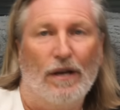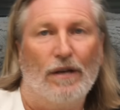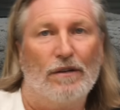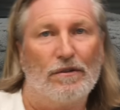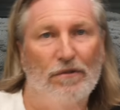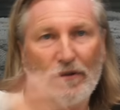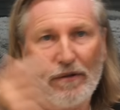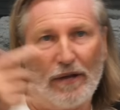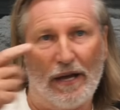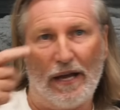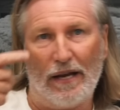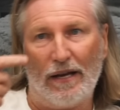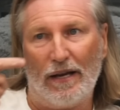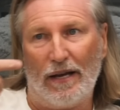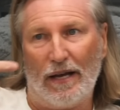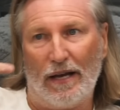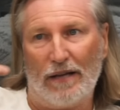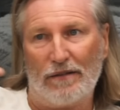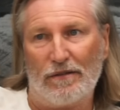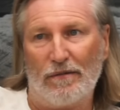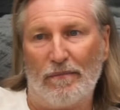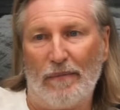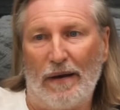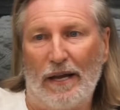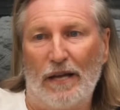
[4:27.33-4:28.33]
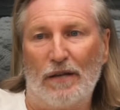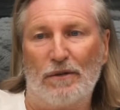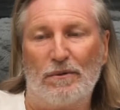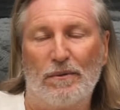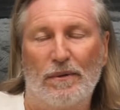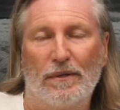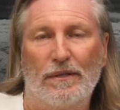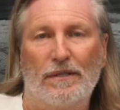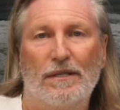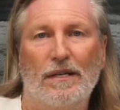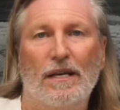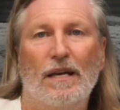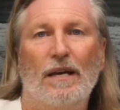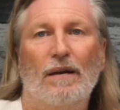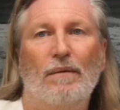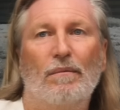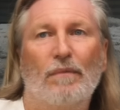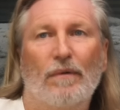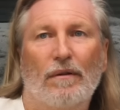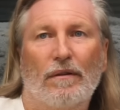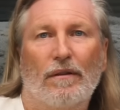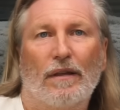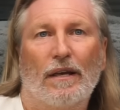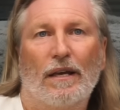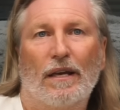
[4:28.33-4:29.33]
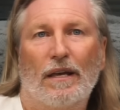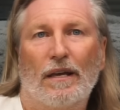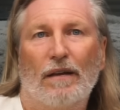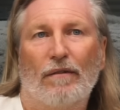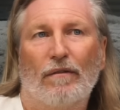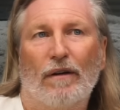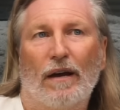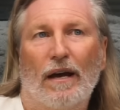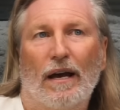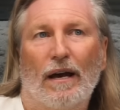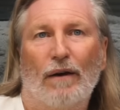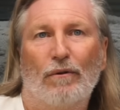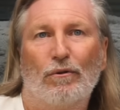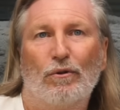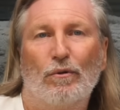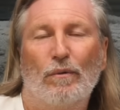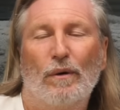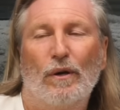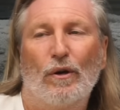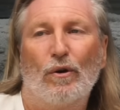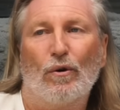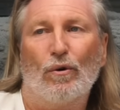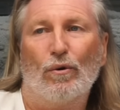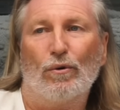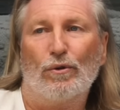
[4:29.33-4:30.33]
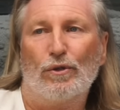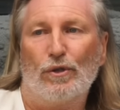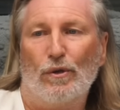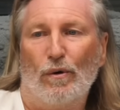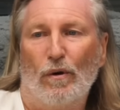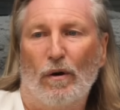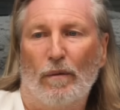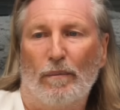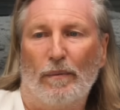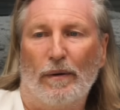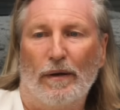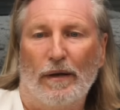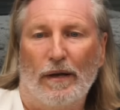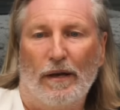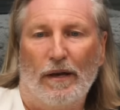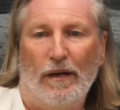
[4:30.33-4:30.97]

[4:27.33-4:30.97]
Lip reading: So then, as a management team, we're thinking, right, how do we go two up?